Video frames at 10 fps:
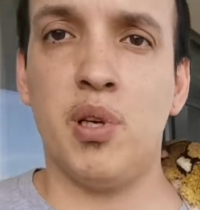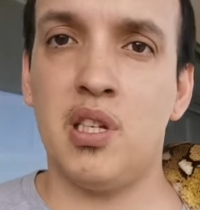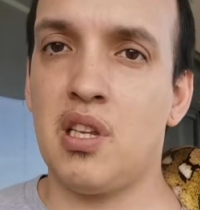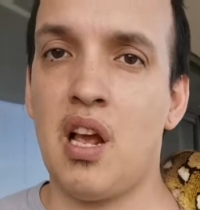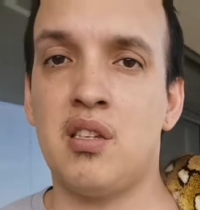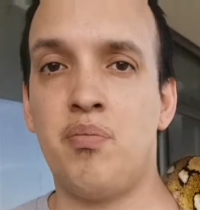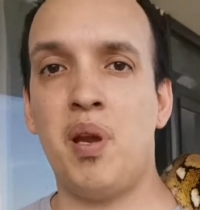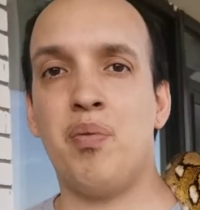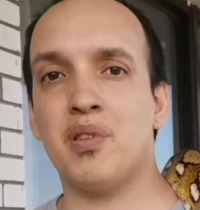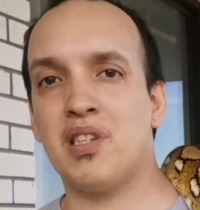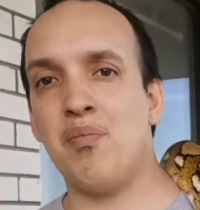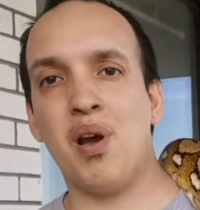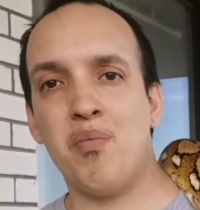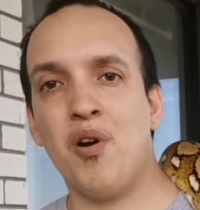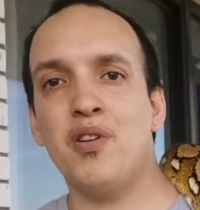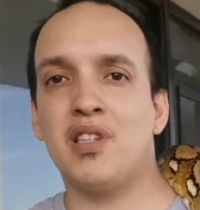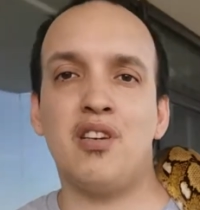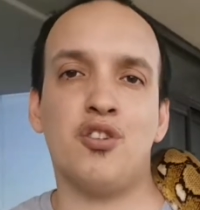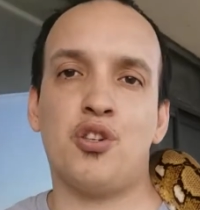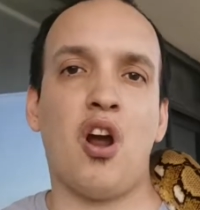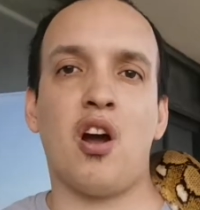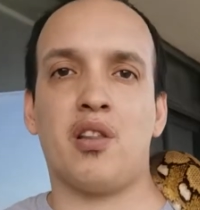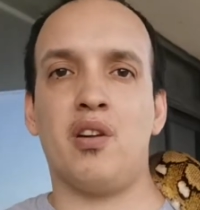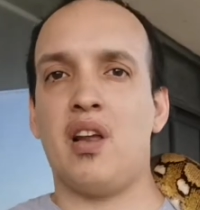because lots of people see my boas and they're shocked.